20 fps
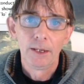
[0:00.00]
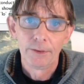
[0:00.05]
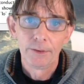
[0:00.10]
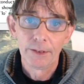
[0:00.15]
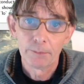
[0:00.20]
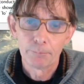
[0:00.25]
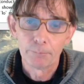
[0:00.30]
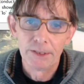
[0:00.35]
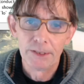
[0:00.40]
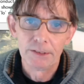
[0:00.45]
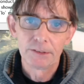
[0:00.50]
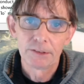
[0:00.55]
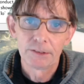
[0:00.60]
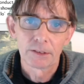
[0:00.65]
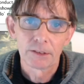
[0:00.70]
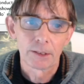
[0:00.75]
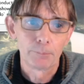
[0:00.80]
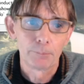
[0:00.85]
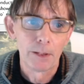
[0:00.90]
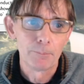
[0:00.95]
That means,
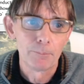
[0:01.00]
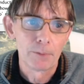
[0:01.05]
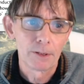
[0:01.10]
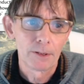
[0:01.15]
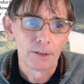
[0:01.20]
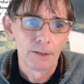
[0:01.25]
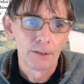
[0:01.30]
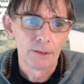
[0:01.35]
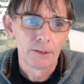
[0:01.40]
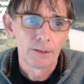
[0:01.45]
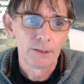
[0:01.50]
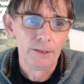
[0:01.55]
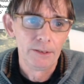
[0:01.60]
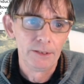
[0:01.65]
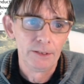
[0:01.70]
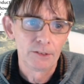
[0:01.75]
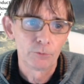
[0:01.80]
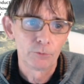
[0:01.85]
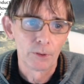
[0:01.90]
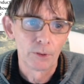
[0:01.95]
remember, that
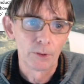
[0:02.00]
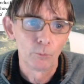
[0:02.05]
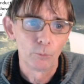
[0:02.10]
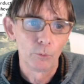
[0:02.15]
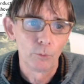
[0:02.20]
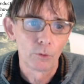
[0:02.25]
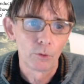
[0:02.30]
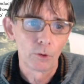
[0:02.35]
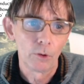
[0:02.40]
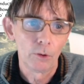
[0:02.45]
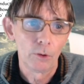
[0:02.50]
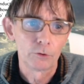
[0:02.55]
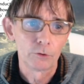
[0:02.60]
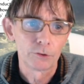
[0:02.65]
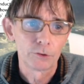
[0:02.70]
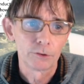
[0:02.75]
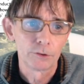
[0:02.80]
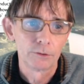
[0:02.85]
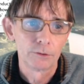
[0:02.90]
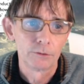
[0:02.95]
this one will
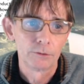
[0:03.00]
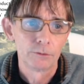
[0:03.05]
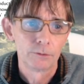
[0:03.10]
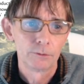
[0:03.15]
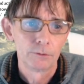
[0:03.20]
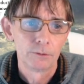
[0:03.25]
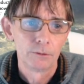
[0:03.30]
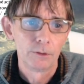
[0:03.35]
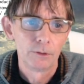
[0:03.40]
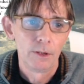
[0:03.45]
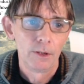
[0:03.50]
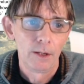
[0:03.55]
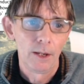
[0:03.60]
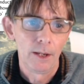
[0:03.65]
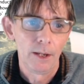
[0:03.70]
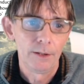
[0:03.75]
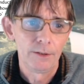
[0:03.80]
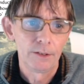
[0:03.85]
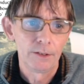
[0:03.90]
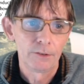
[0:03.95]
close
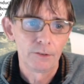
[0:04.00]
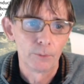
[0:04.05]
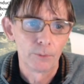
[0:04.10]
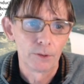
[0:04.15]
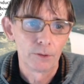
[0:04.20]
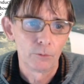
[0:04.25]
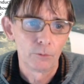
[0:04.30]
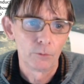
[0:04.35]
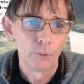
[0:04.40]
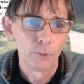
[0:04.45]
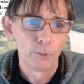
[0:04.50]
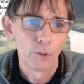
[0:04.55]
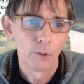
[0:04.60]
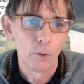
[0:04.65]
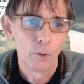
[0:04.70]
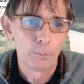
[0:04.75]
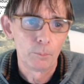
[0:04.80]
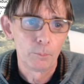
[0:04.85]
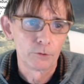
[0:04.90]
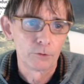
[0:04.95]
and this one will
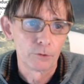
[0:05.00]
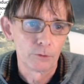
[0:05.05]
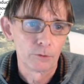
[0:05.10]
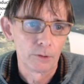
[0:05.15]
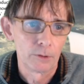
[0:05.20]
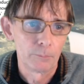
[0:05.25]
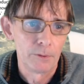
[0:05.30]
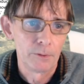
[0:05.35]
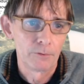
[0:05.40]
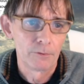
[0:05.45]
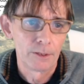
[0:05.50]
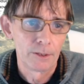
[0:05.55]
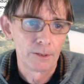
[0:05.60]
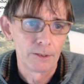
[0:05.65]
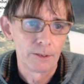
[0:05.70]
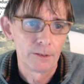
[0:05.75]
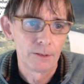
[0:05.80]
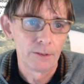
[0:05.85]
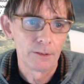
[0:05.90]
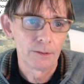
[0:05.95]
open. So let me
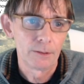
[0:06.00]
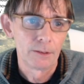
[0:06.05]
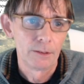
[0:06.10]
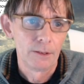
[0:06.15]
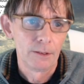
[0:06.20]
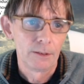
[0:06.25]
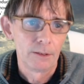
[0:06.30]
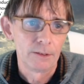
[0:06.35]
write it here.